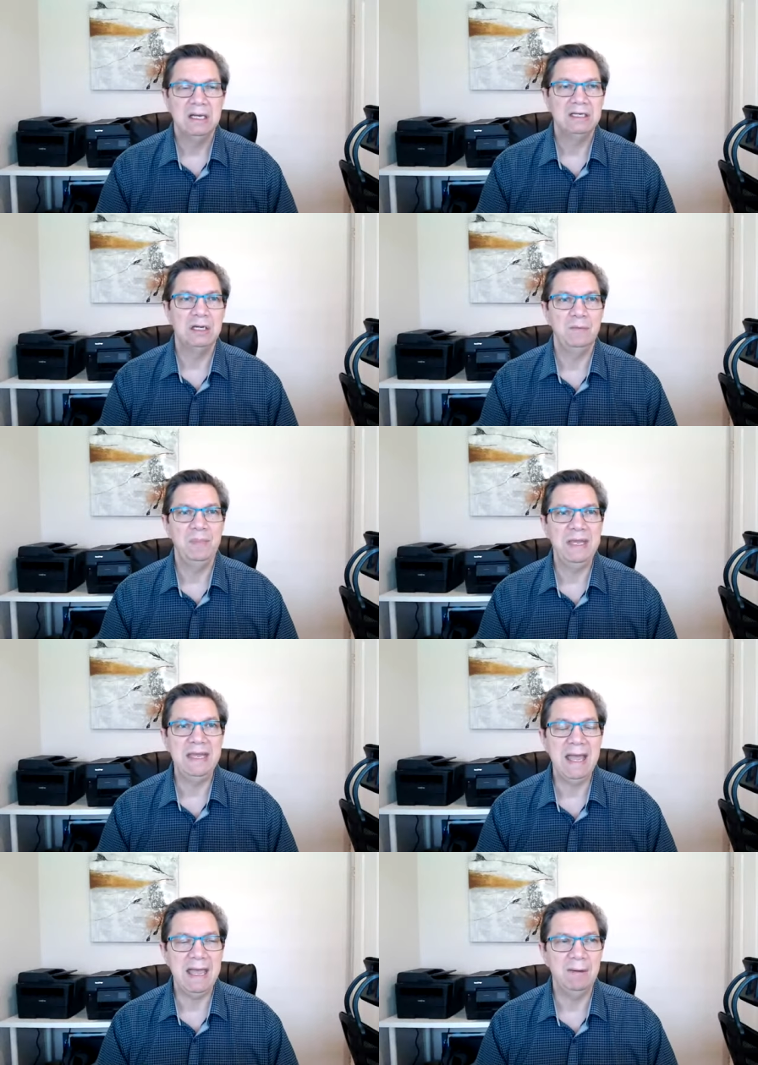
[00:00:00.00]
to
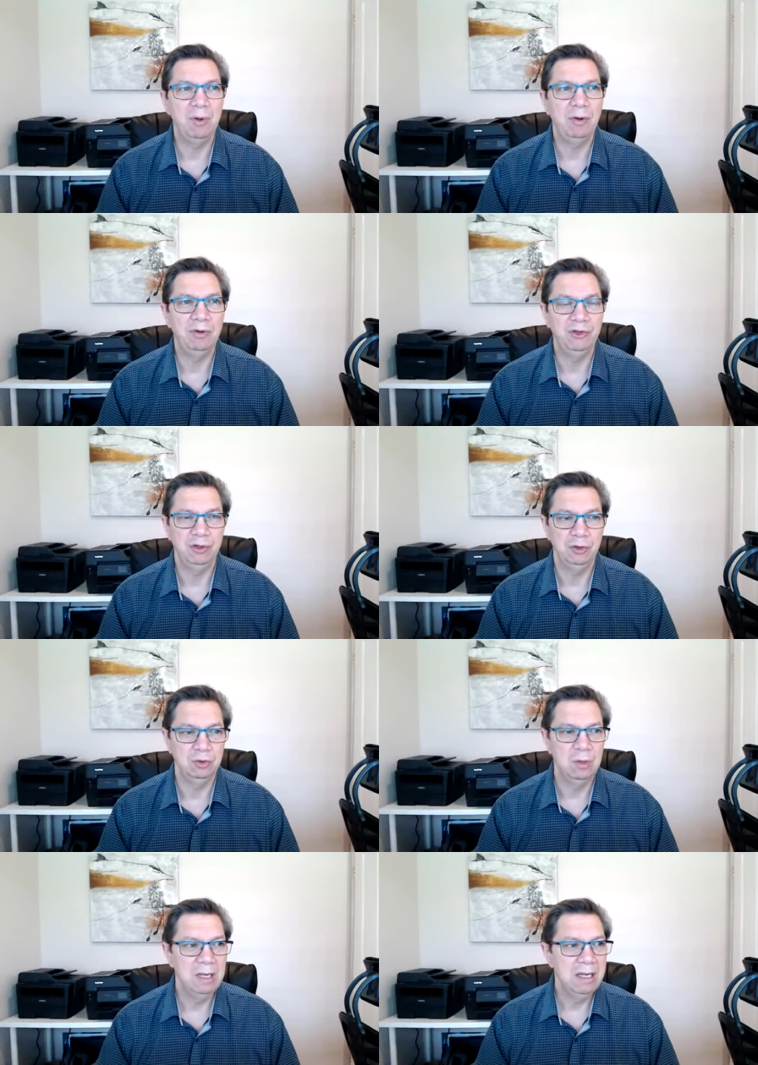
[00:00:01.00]
be able
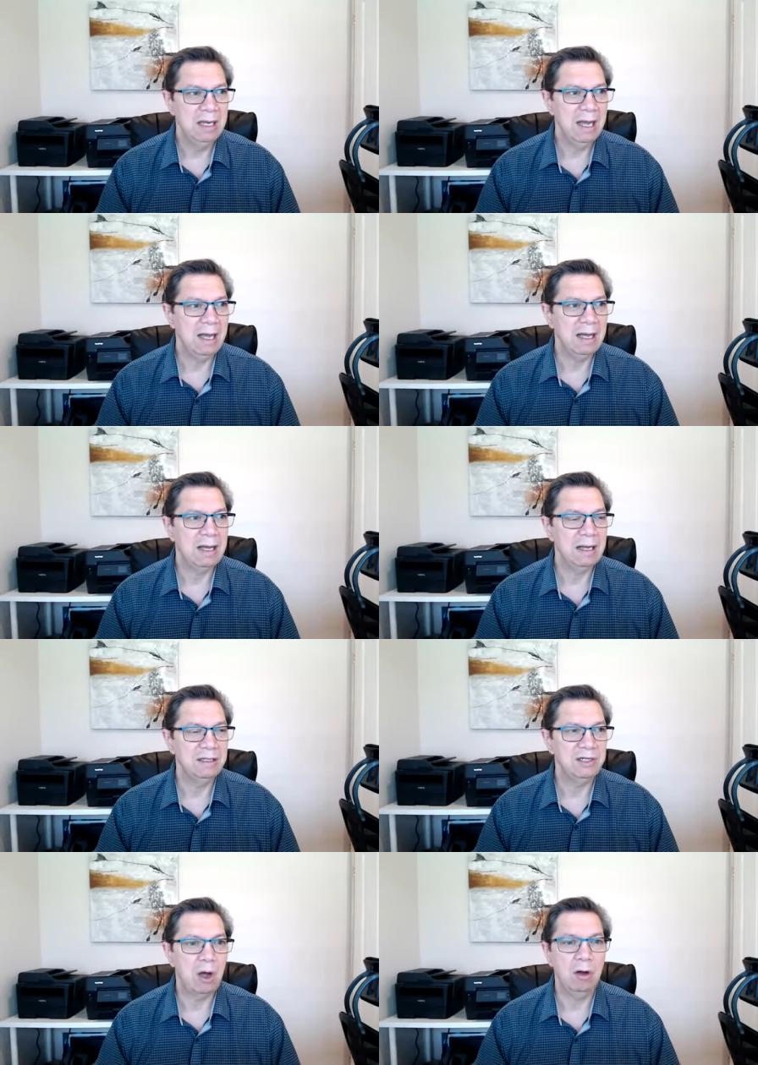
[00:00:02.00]
to uh,
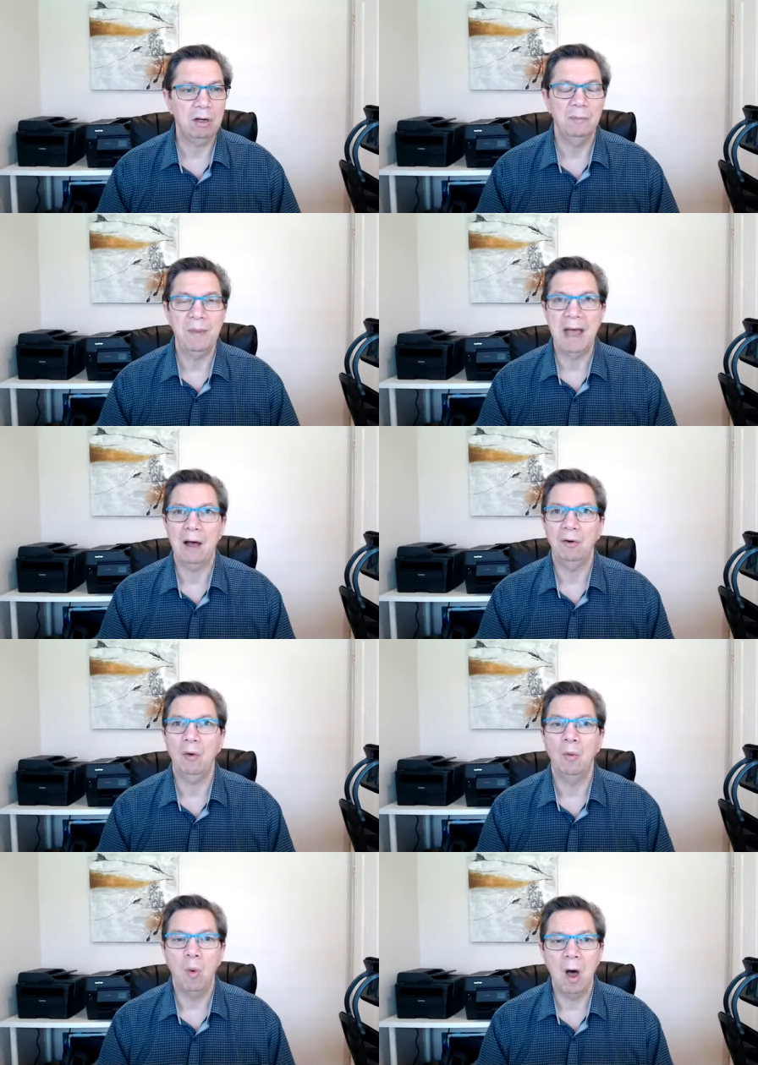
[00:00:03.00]
talk about
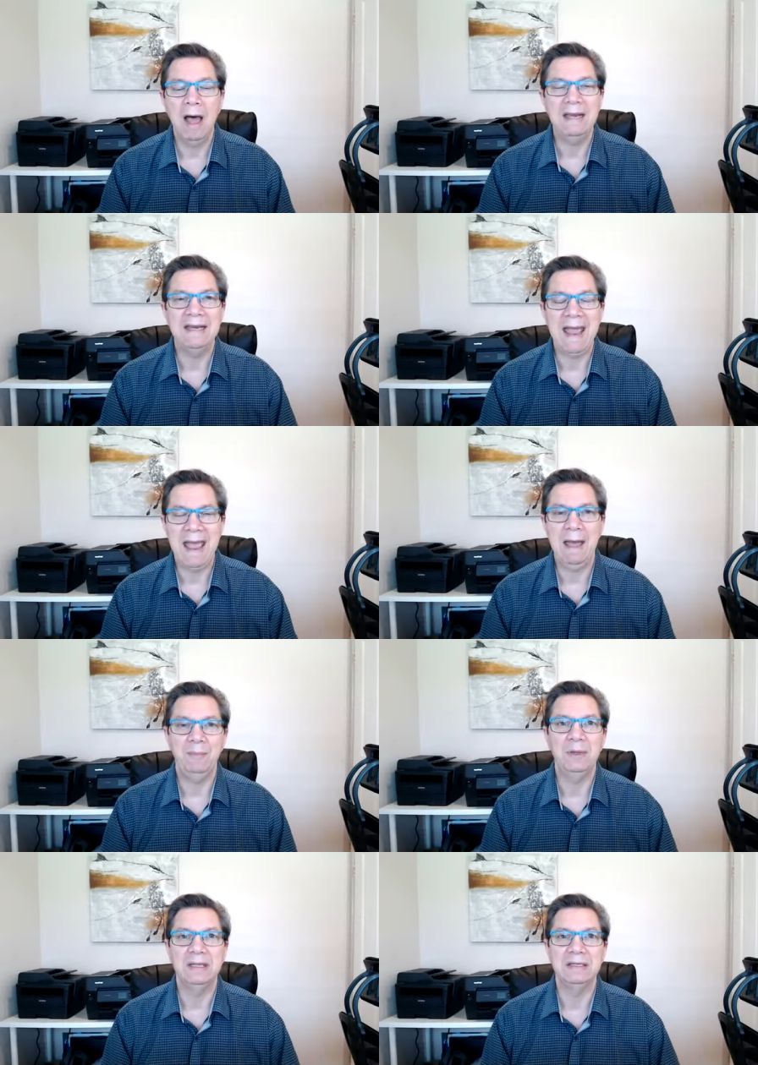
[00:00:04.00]
what
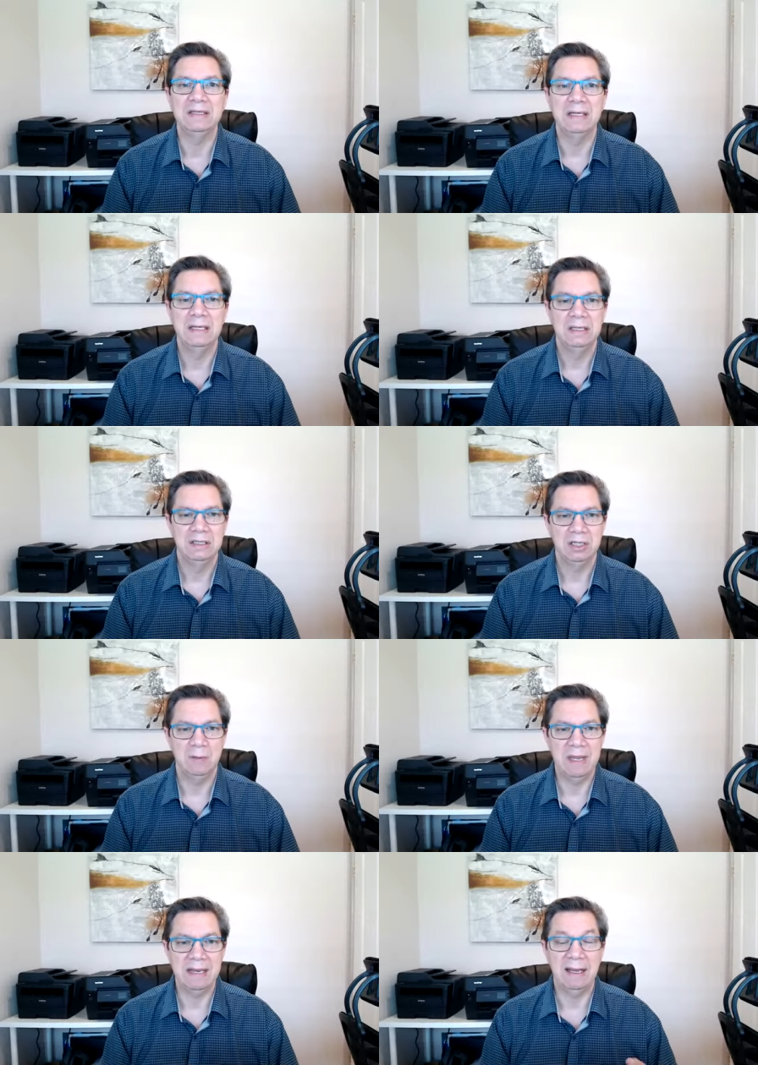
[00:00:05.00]
happened to
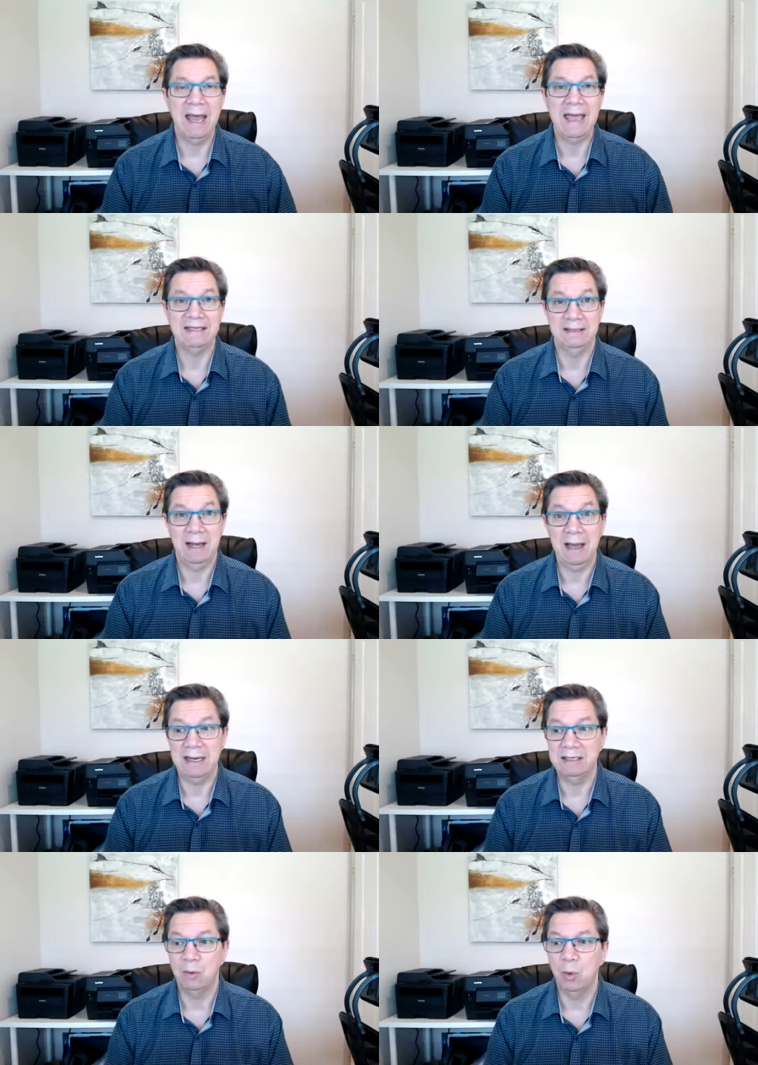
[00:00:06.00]
me last night,
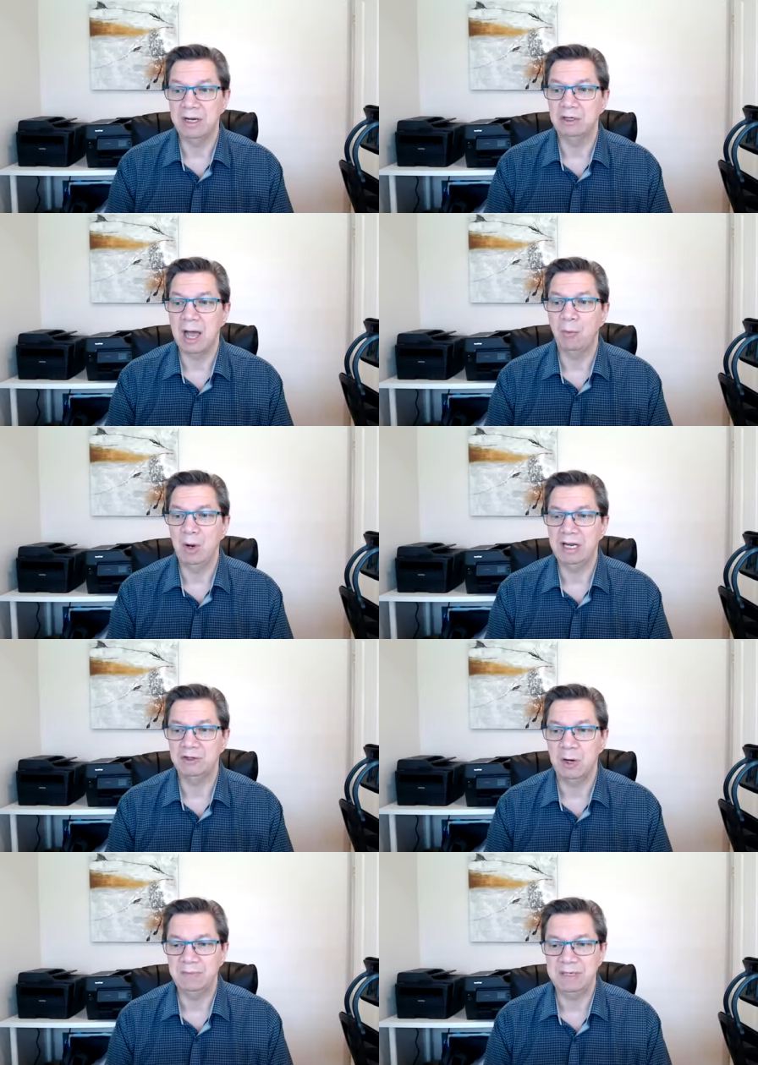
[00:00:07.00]
what, what I
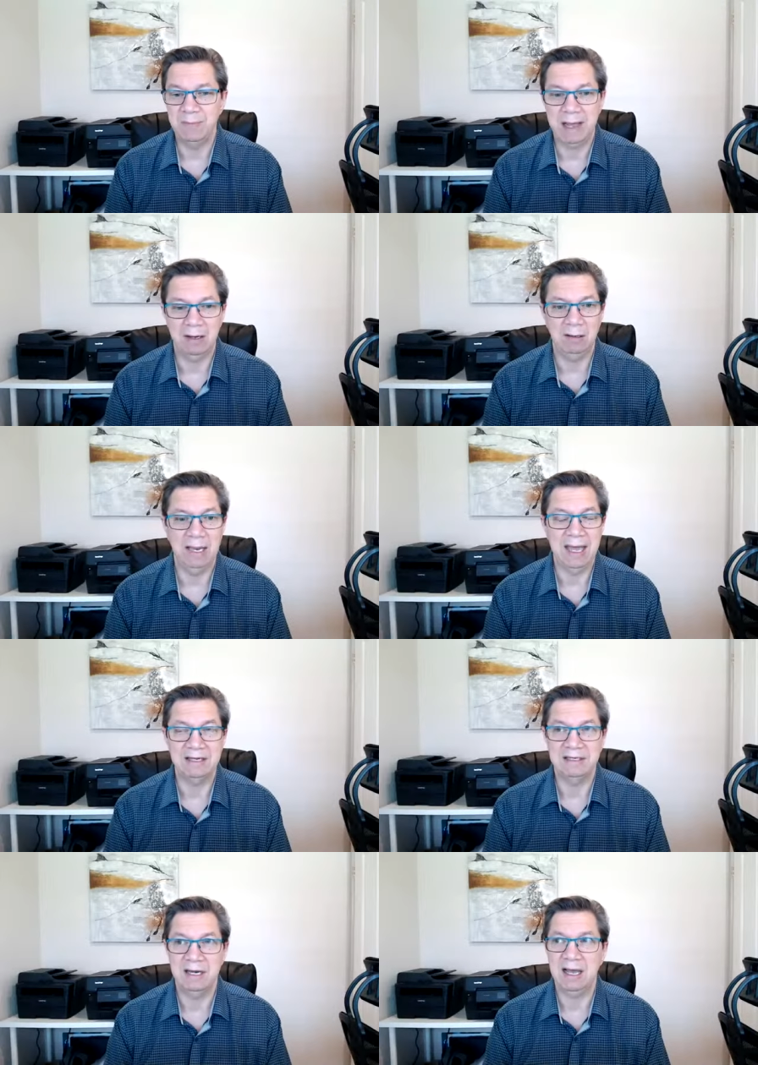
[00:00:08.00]
dreamt about
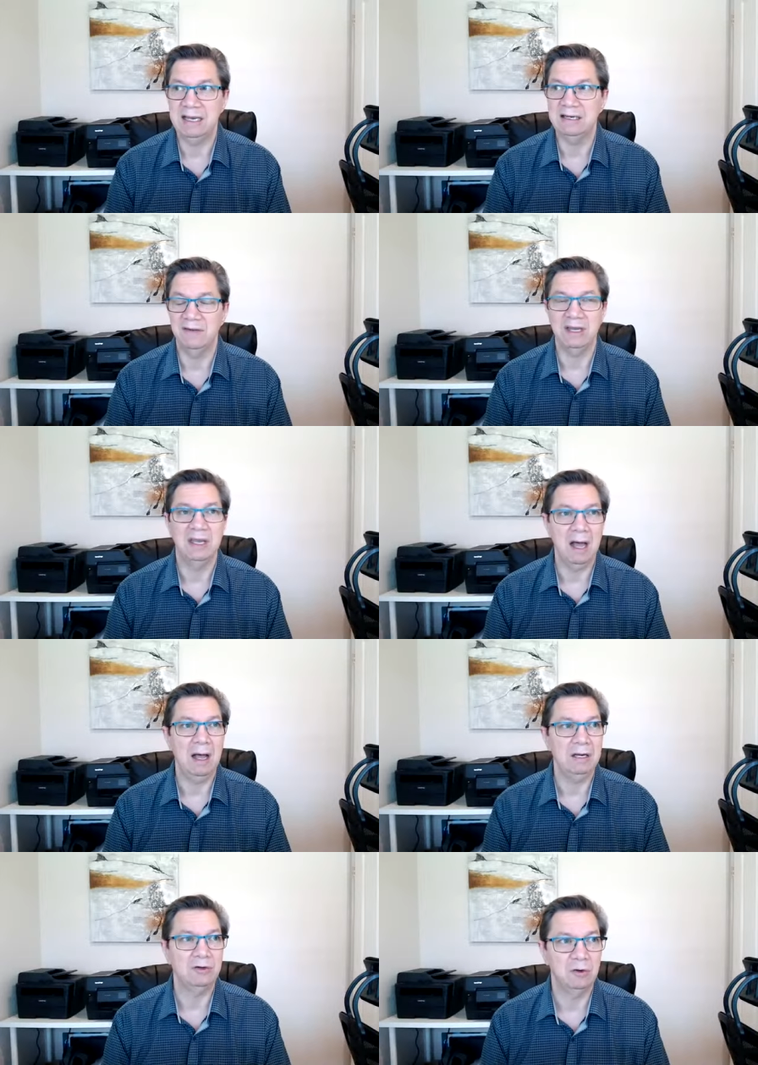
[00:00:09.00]
last night, the
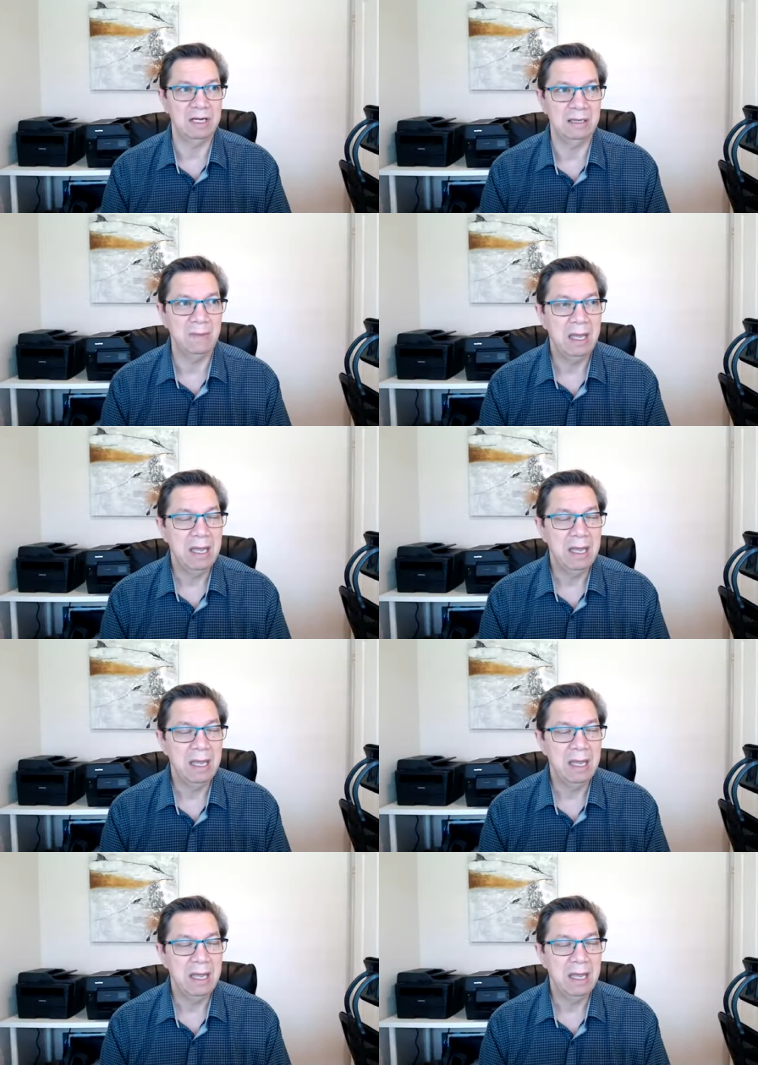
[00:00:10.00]
God dream.